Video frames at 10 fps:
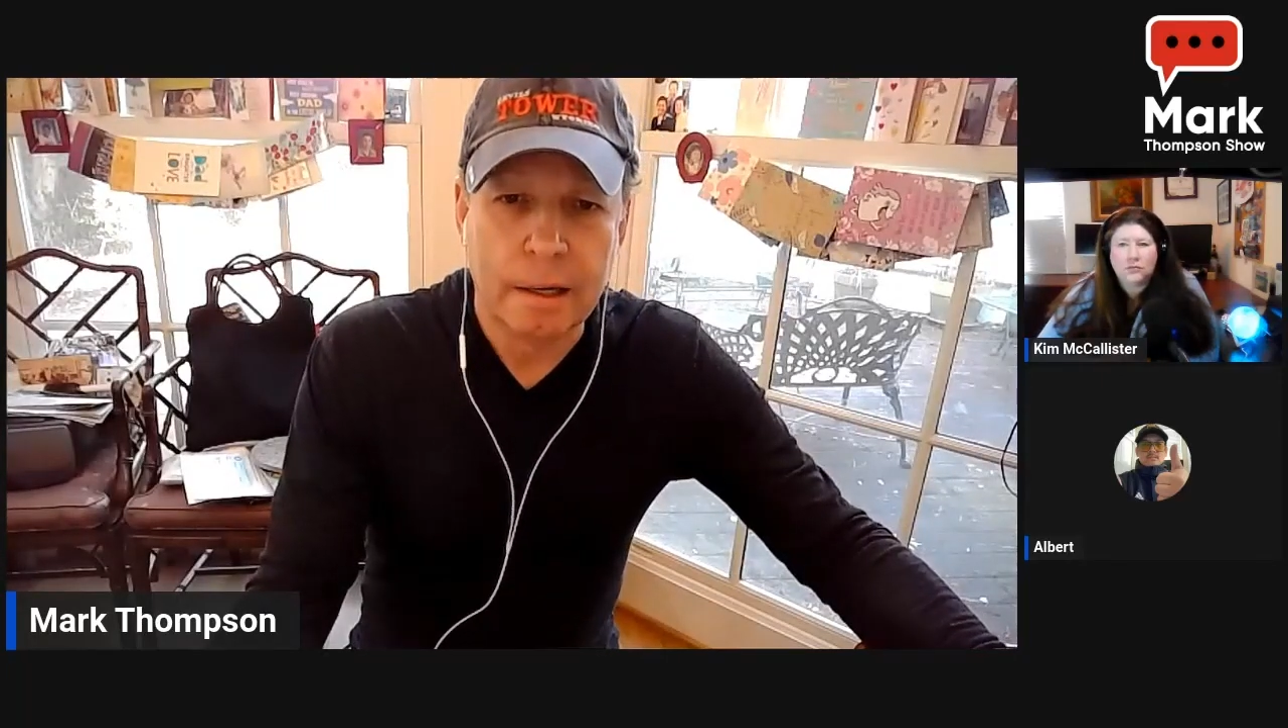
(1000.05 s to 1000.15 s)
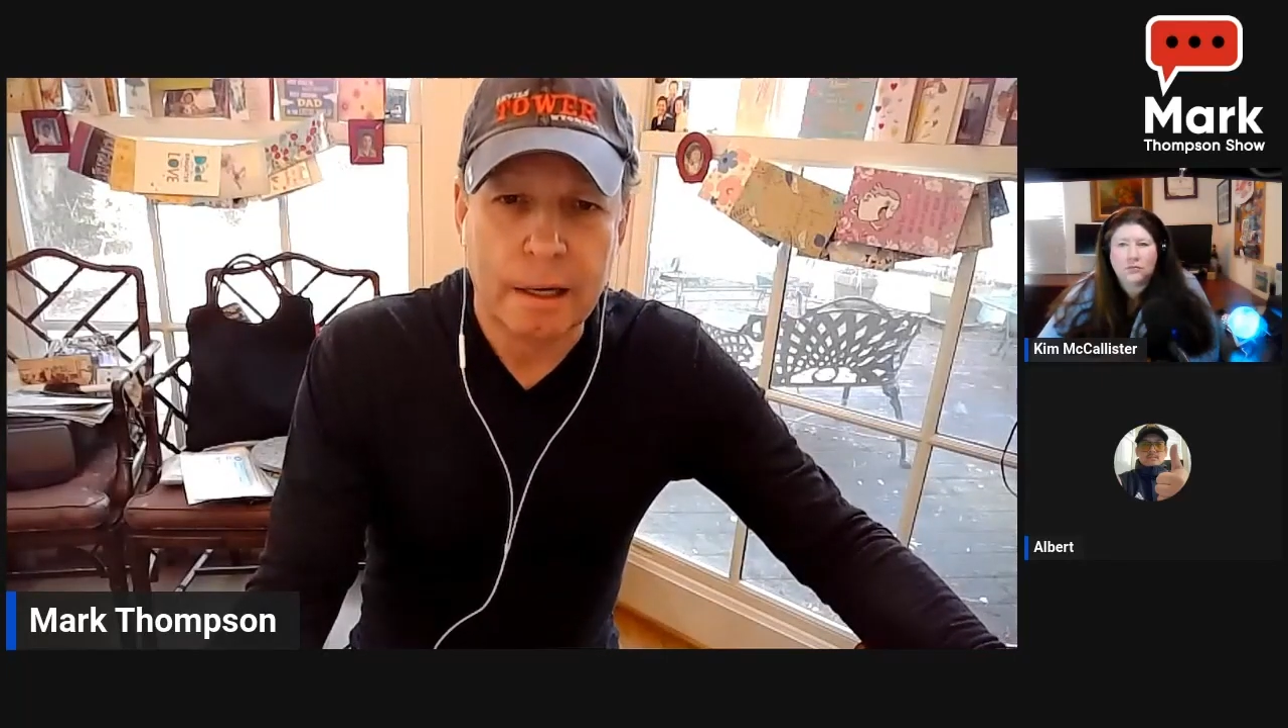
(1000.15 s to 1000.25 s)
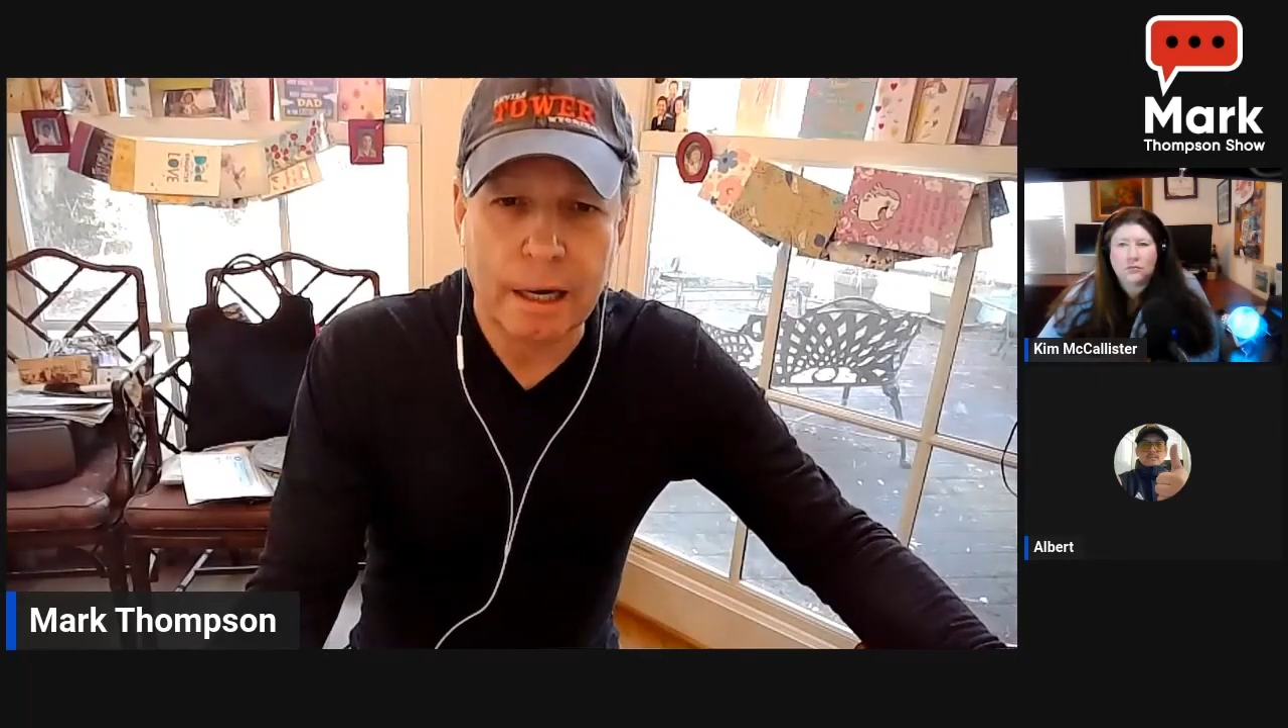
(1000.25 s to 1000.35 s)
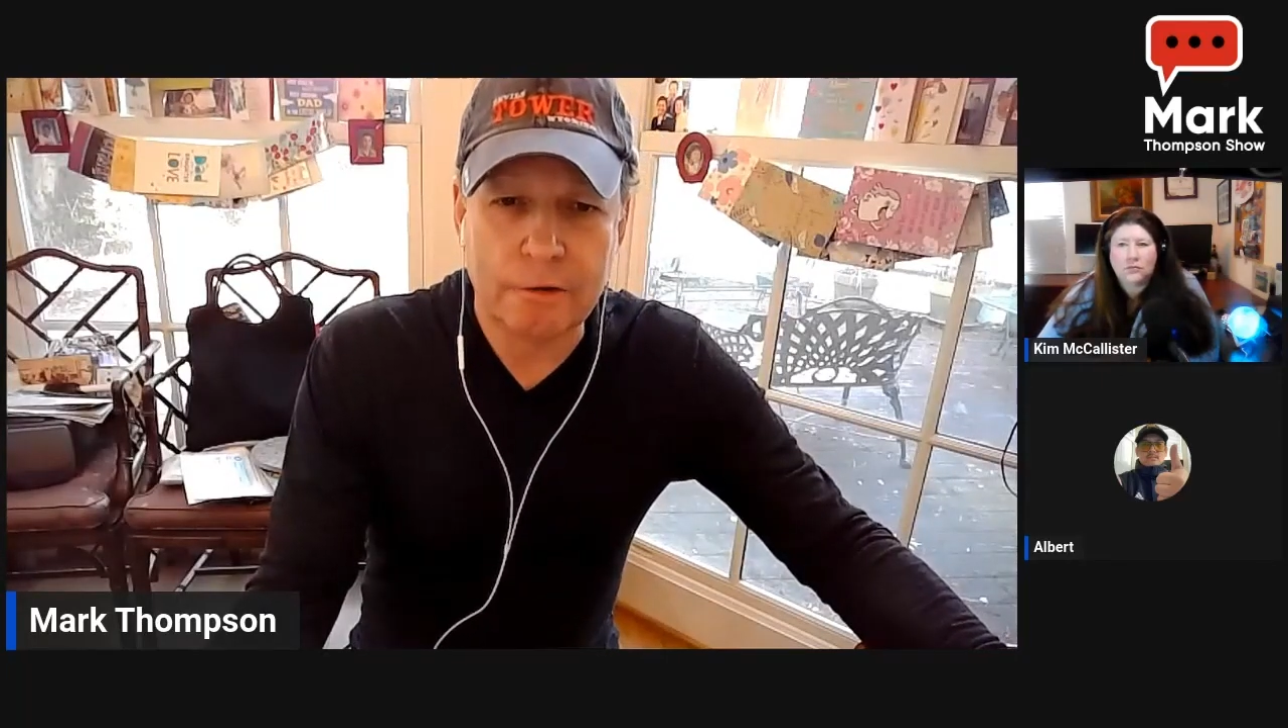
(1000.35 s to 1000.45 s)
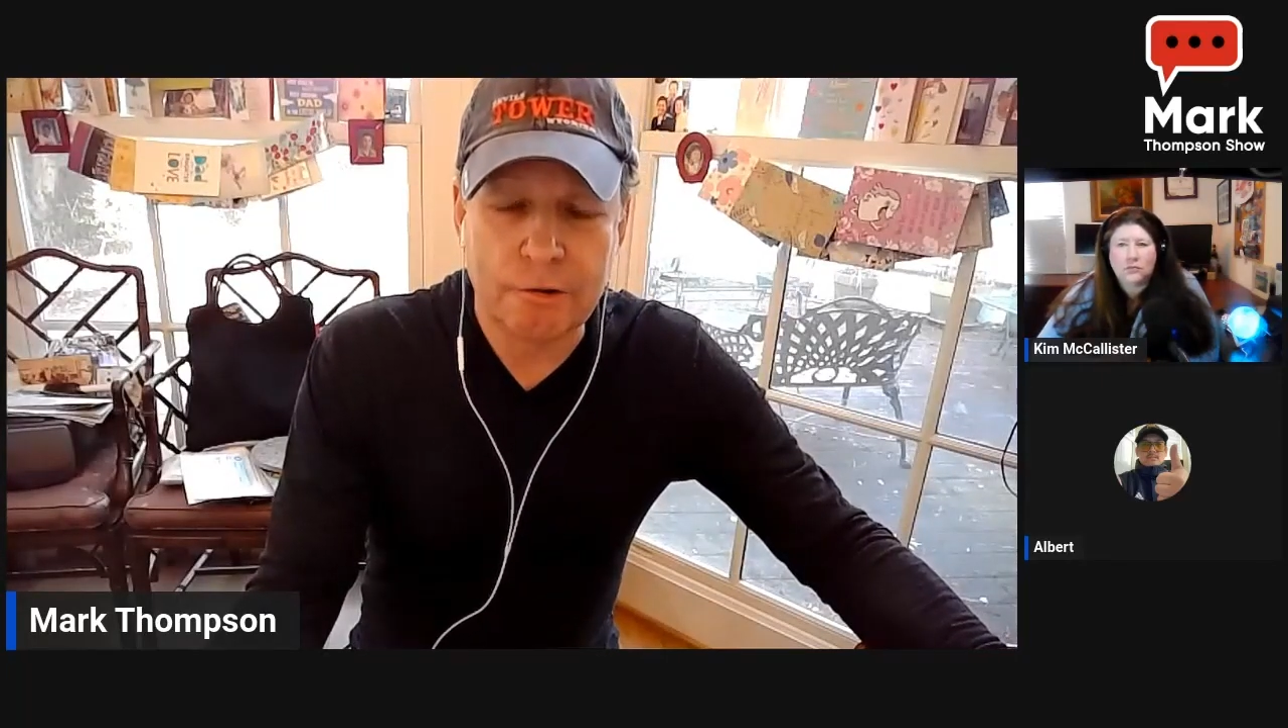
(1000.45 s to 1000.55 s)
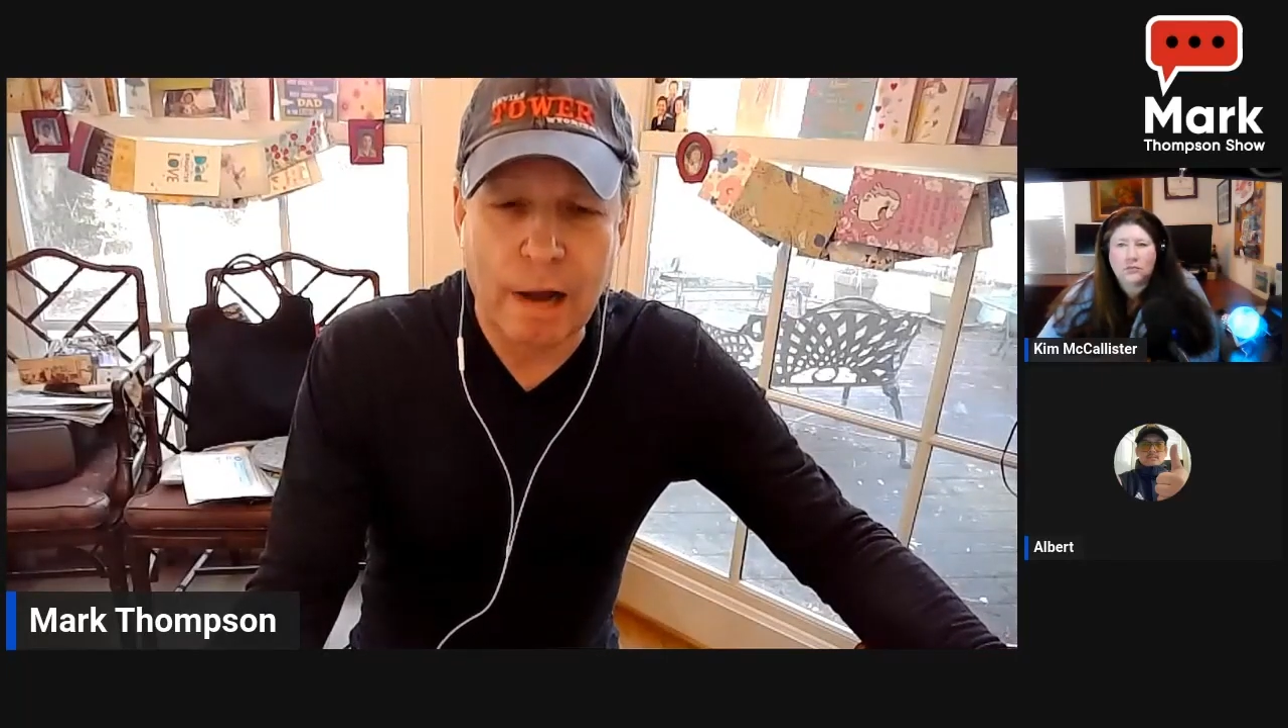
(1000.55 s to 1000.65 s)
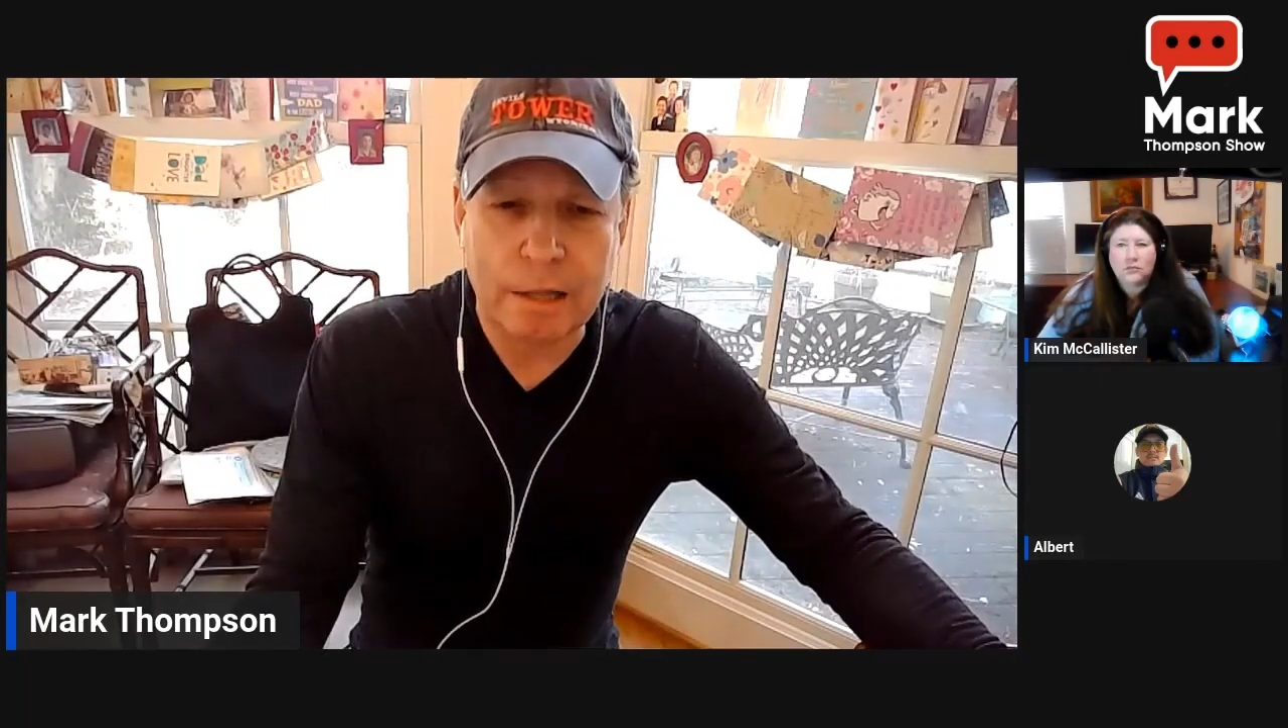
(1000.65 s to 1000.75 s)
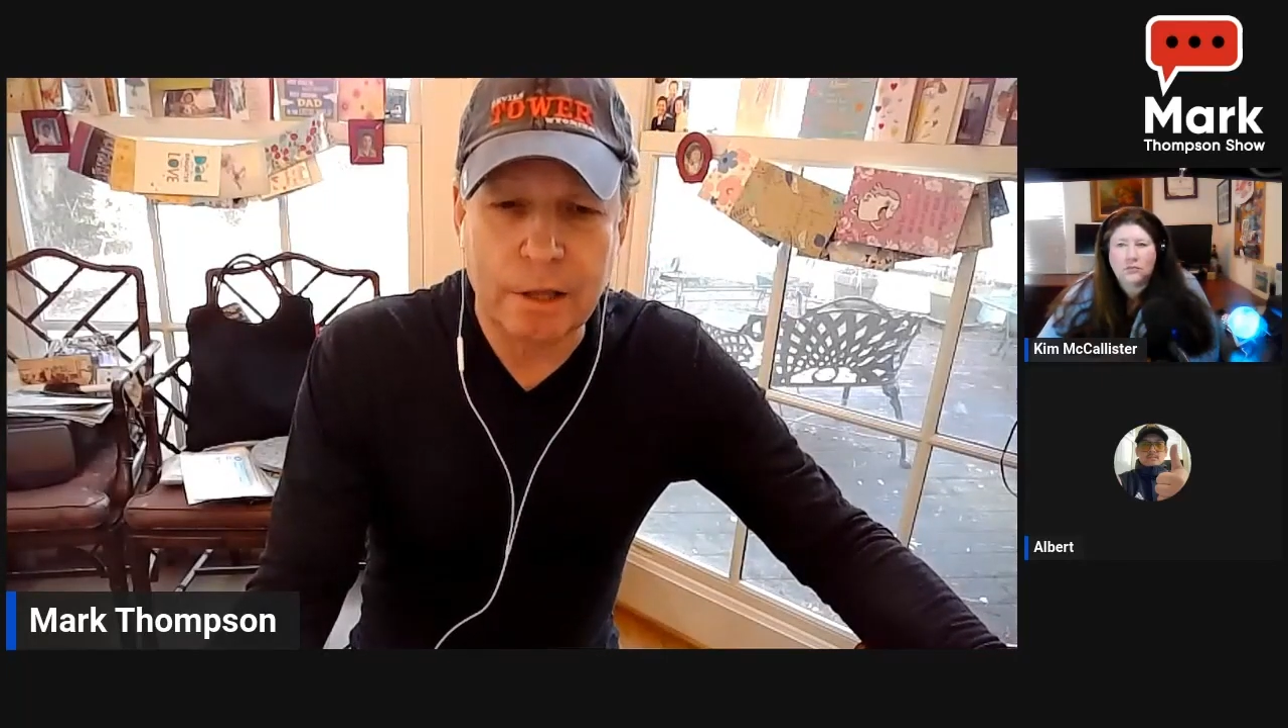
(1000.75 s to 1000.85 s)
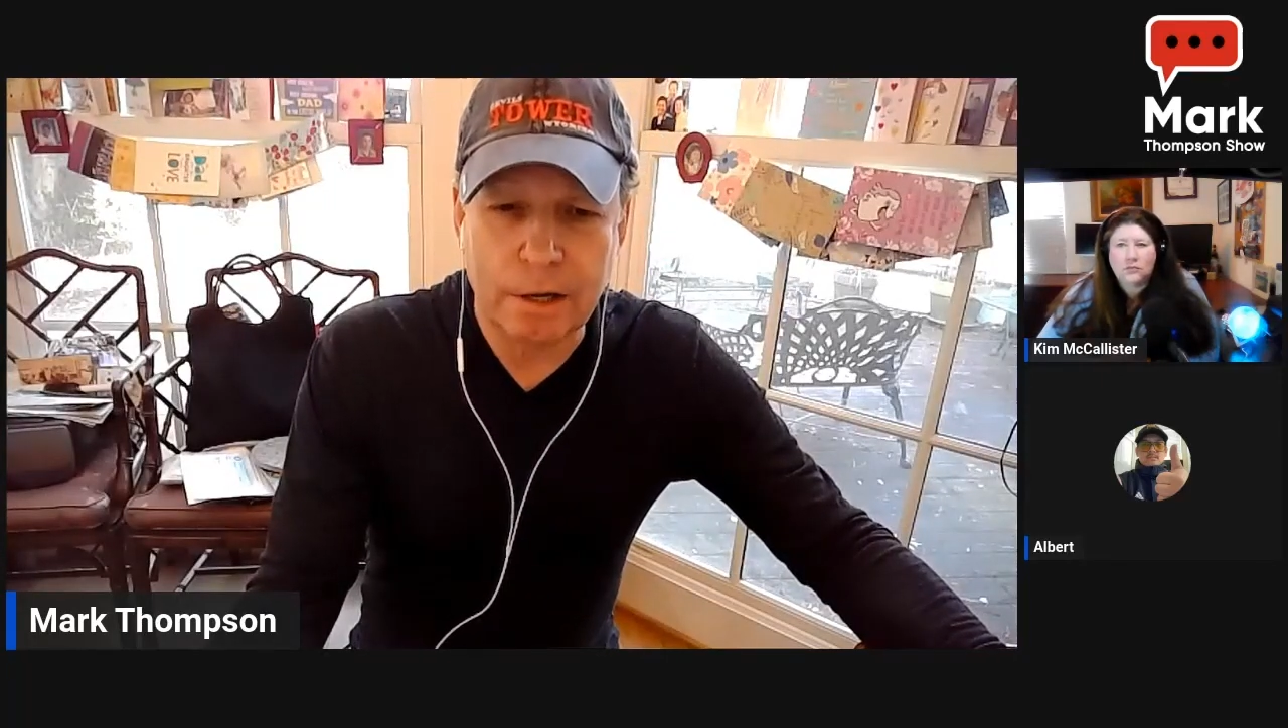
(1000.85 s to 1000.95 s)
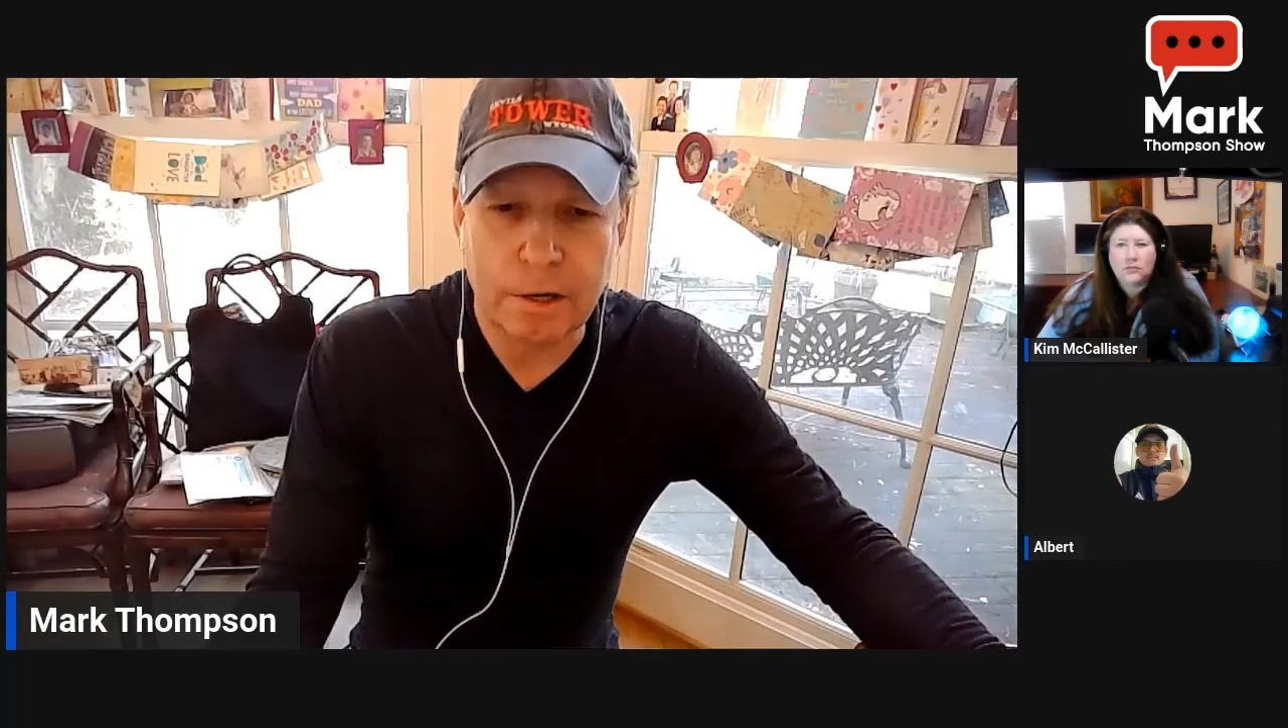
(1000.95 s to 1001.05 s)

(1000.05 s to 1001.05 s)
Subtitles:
It's not that